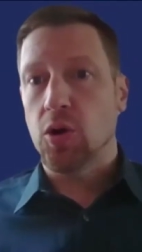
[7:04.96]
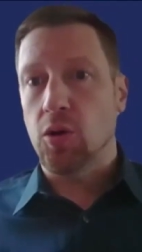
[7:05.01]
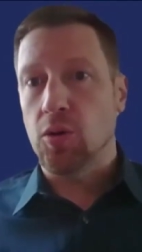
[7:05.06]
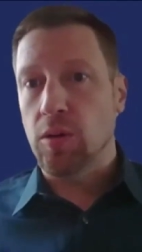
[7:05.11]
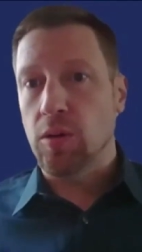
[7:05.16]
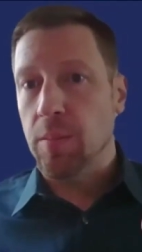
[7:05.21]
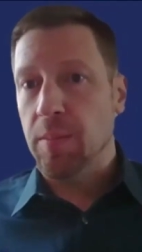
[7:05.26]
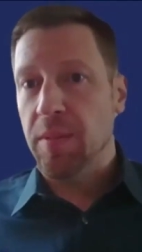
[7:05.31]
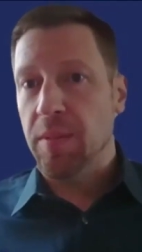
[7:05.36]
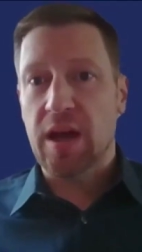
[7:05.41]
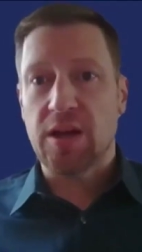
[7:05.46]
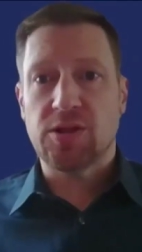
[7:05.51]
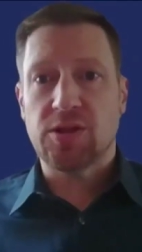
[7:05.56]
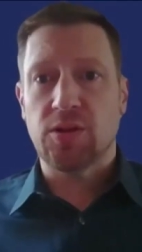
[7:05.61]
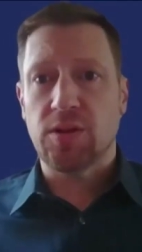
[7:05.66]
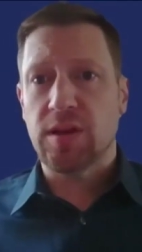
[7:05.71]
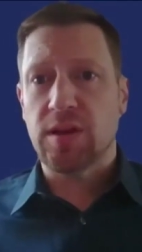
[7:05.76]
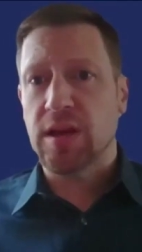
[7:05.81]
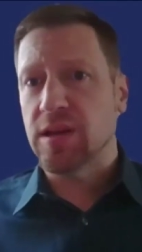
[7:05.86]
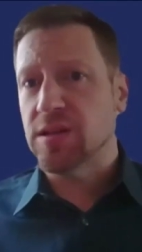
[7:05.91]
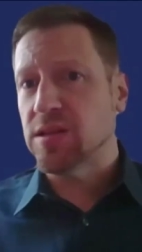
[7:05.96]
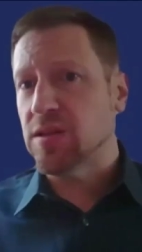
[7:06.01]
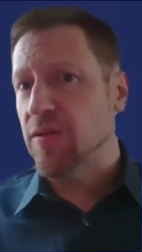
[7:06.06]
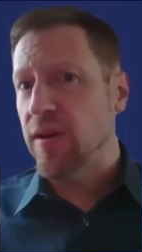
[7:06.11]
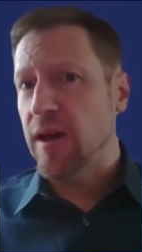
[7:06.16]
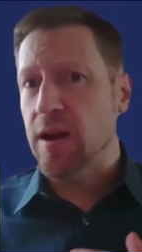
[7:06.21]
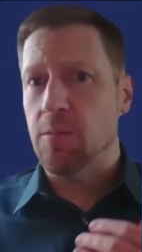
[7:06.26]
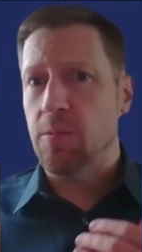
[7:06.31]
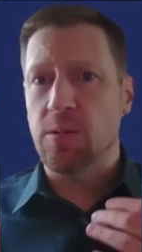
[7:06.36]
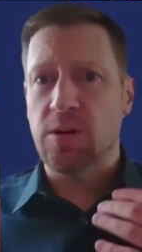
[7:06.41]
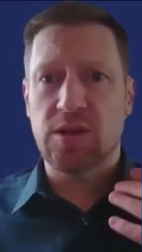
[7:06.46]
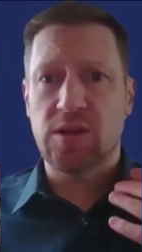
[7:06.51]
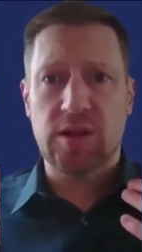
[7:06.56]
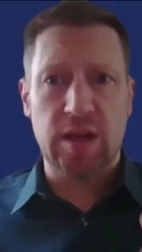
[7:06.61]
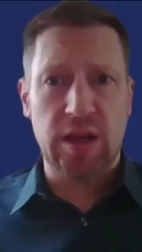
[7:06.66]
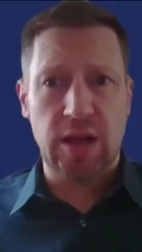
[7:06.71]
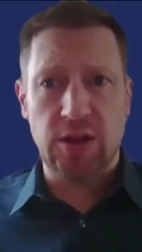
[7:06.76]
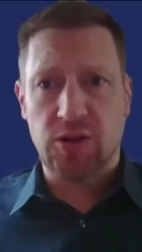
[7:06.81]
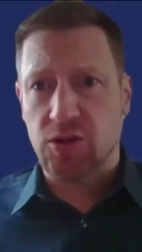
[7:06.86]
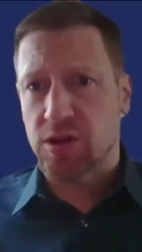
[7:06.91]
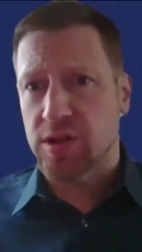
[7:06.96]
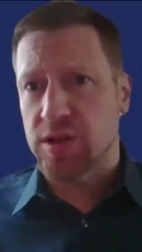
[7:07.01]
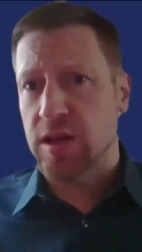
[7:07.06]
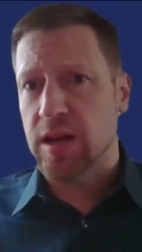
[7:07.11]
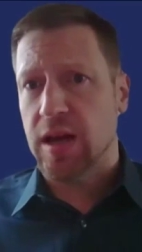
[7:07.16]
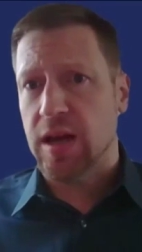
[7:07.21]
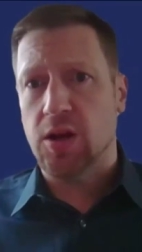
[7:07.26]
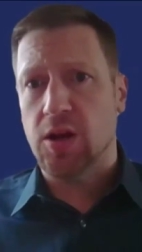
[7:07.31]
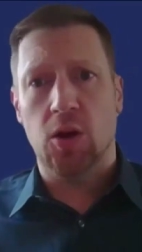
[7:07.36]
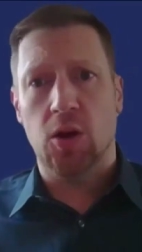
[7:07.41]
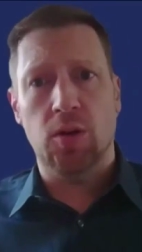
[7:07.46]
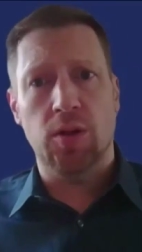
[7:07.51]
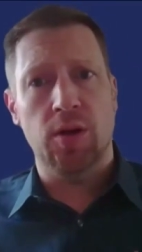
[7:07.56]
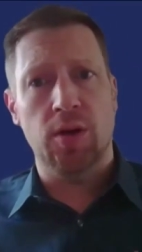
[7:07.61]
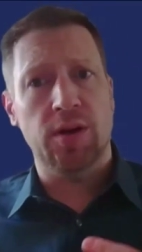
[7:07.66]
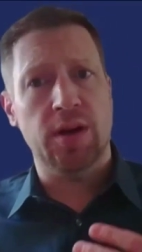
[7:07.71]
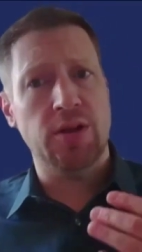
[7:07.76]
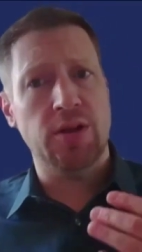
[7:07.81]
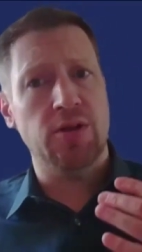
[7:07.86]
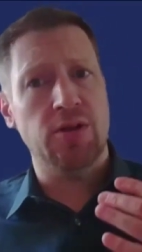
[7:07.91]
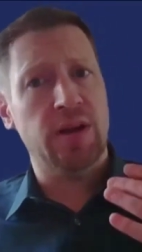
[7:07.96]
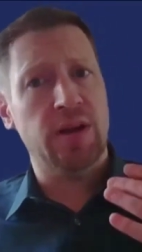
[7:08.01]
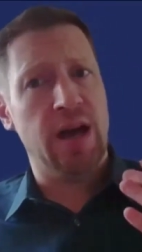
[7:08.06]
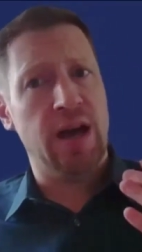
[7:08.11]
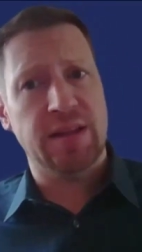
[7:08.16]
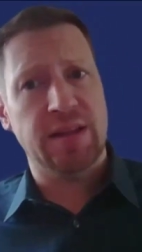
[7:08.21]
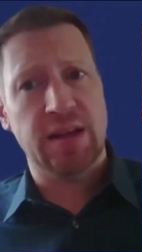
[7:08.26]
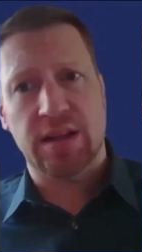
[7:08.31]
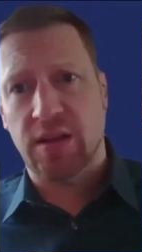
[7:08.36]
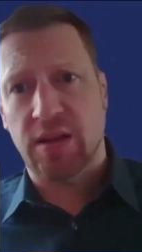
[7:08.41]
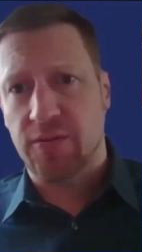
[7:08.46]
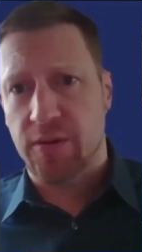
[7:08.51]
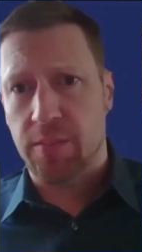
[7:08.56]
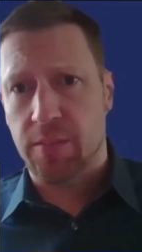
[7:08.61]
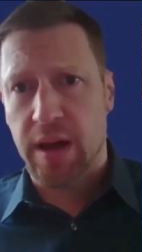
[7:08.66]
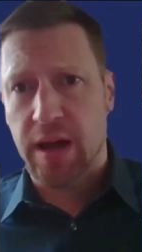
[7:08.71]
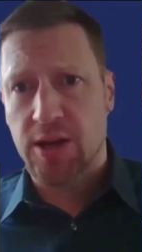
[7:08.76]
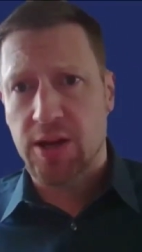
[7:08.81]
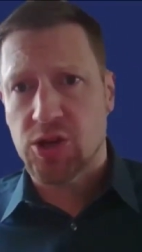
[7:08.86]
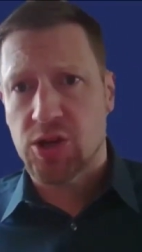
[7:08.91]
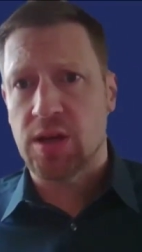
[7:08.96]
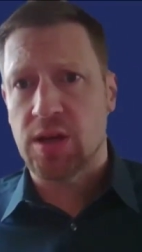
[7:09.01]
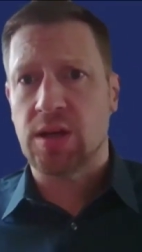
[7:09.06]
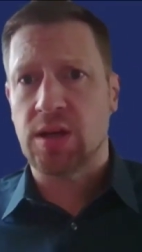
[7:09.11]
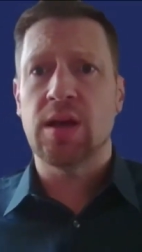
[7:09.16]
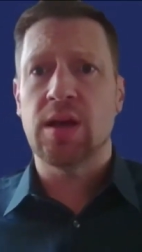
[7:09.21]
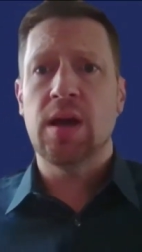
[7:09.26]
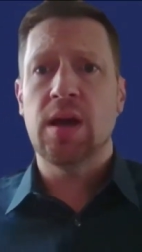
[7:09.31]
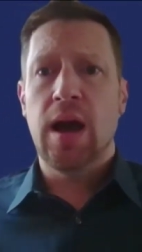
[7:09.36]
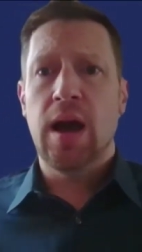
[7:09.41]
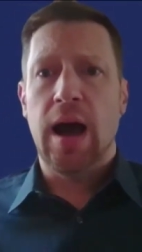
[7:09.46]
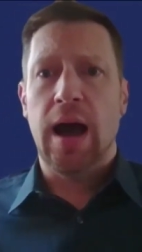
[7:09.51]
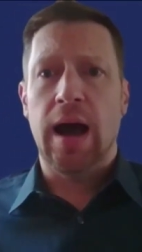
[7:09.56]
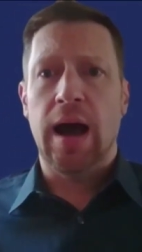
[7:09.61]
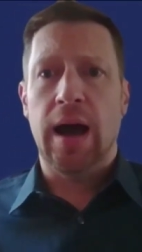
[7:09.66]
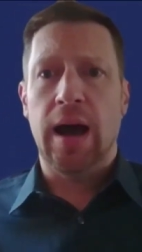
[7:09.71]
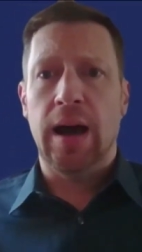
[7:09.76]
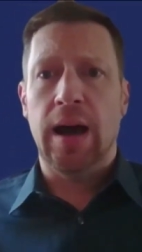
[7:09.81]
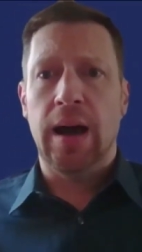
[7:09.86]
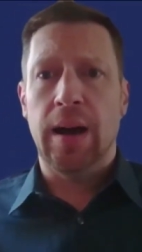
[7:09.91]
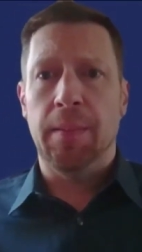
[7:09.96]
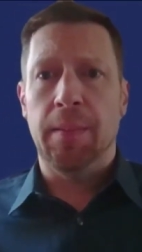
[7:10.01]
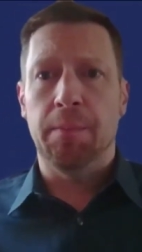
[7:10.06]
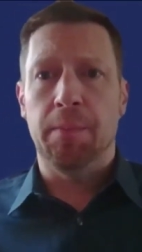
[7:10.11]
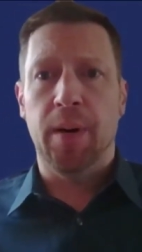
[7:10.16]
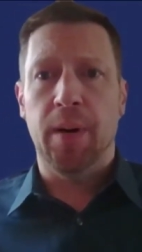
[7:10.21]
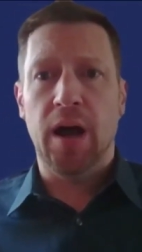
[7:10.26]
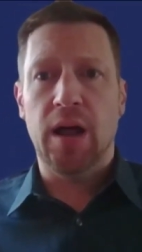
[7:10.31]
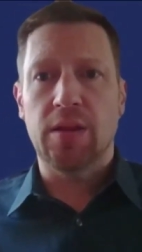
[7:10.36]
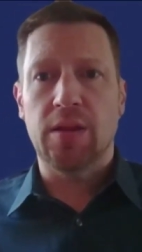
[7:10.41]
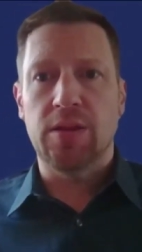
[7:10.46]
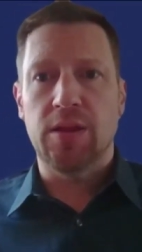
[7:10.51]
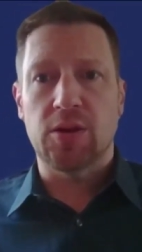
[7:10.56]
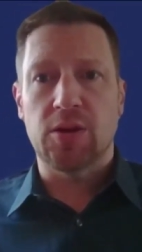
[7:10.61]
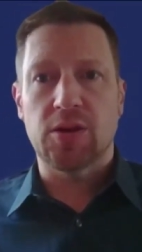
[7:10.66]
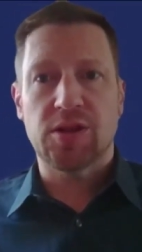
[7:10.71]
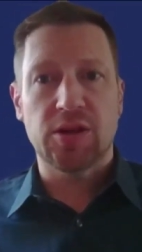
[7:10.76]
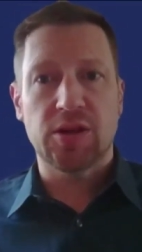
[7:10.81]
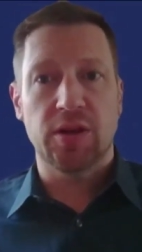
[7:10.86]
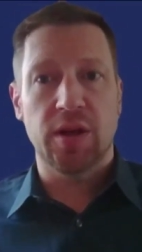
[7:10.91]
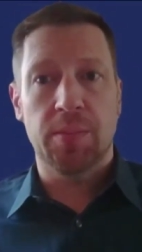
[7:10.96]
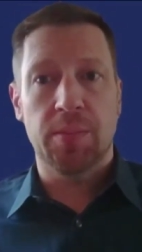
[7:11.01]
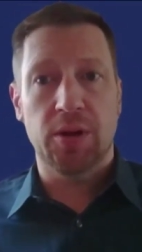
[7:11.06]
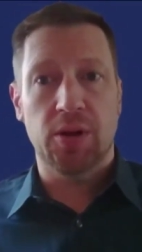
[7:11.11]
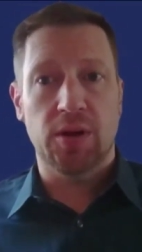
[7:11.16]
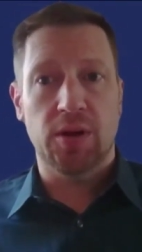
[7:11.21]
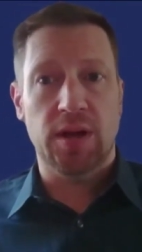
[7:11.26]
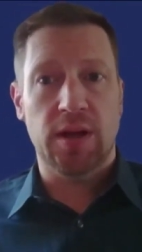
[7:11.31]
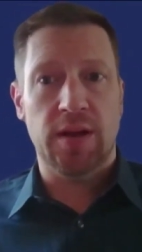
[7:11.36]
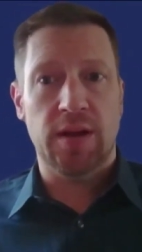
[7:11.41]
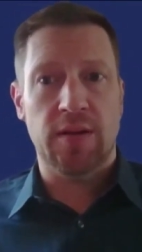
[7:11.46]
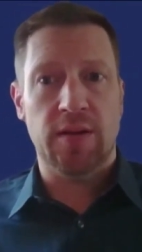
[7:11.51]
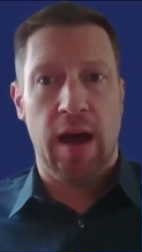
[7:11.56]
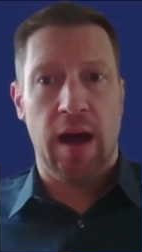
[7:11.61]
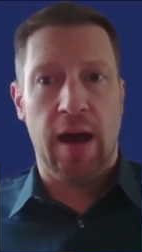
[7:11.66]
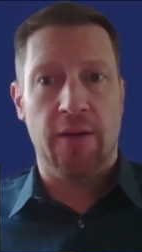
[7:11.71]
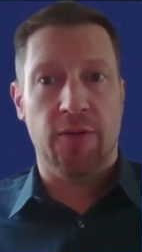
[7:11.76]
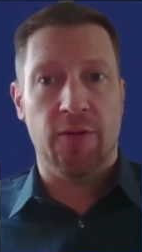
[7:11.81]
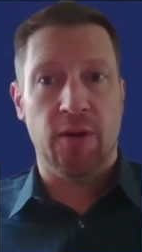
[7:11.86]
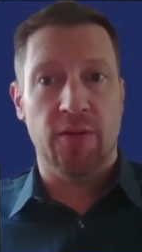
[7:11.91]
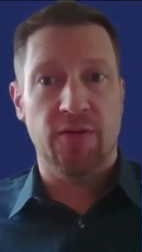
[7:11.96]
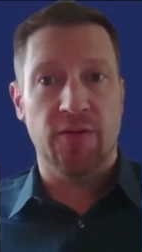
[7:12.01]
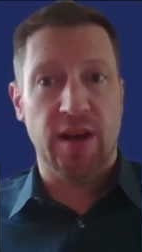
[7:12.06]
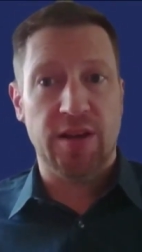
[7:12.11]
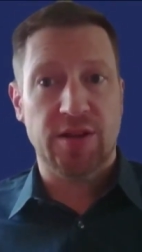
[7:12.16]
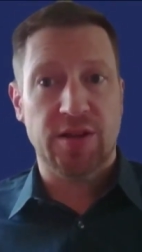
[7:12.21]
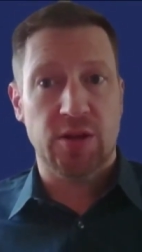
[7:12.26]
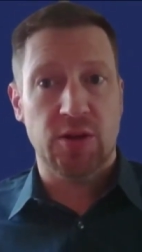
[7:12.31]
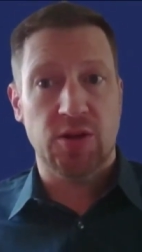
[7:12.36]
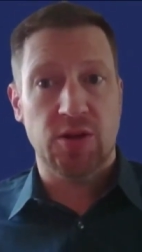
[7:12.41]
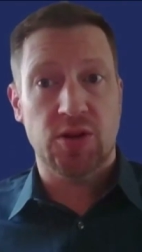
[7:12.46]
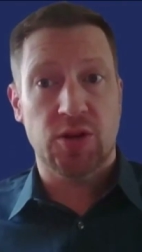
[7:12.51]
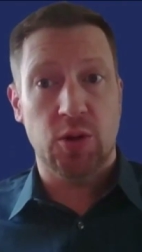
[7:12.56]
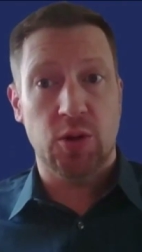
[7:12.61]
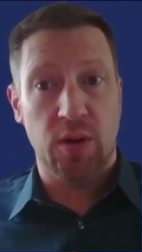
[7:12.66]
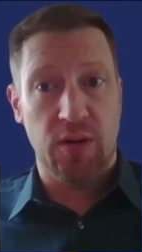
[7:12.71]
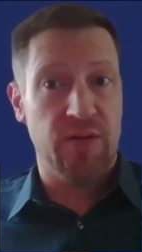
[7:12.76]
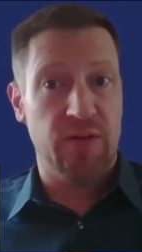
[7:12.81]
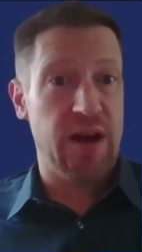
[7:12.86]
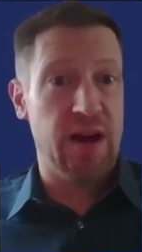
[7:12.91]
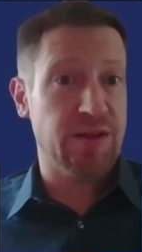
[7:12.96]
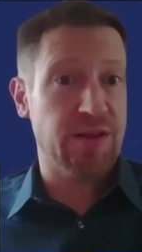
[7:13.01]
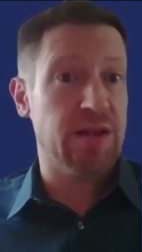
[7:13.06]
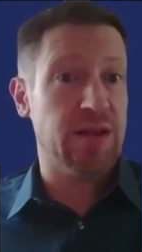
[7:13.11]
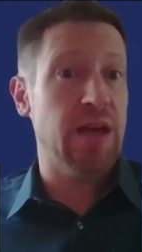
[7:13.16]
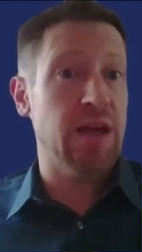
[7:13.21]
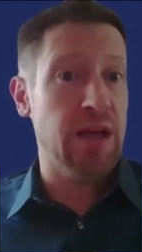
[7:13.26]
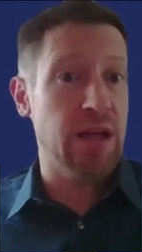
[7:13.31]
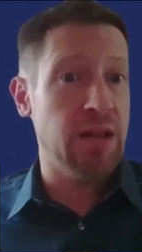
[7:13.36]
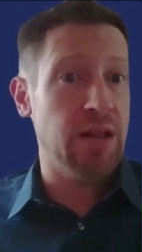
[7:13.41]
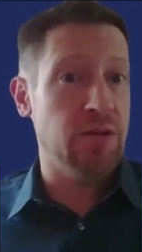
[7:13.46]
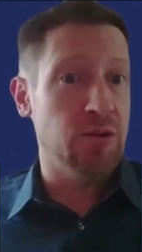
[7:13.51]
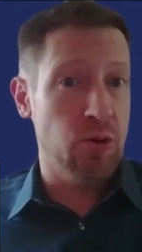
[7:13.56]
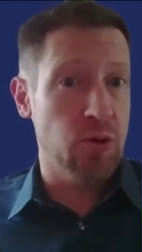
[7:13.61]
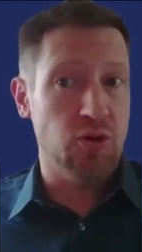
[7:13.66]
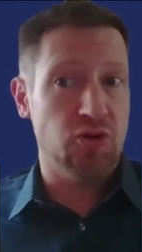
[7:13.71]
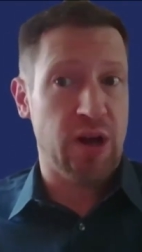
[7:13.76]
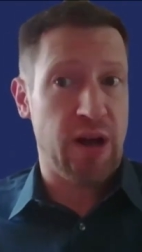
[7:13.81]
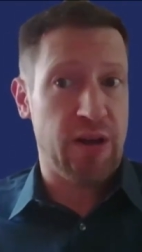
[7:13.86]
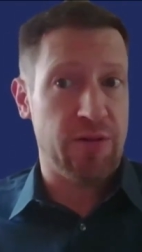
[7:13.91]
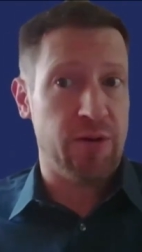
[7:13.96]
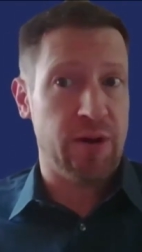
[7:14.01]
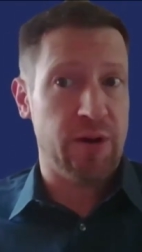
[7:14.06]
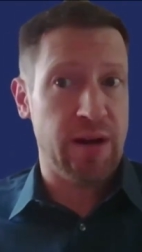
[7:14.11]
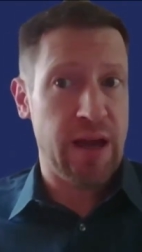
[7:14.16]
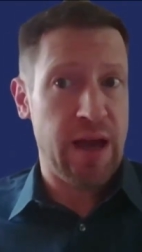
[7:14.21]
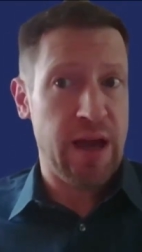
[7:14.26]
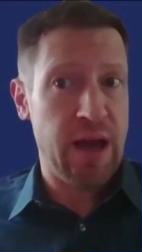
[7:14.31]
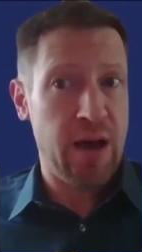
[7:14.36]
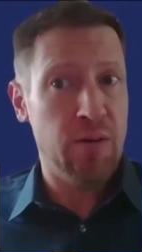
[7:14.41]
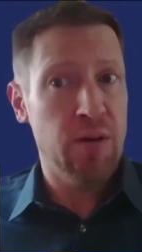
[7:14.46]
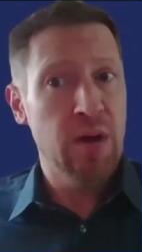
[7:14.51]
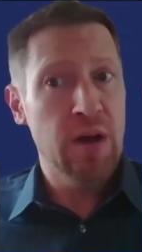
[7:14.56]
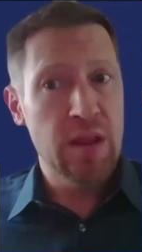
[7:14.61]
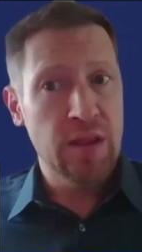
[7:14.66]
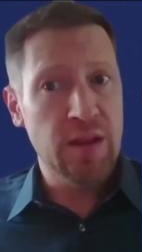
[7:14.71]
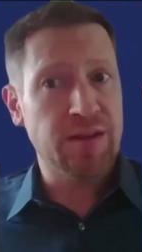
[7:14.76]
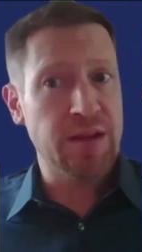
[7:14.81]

let me ask you this: If anyone's interested, I know they'll get your contact information, um, but there's still ability uh, for investors to invest in dual draft right now. There is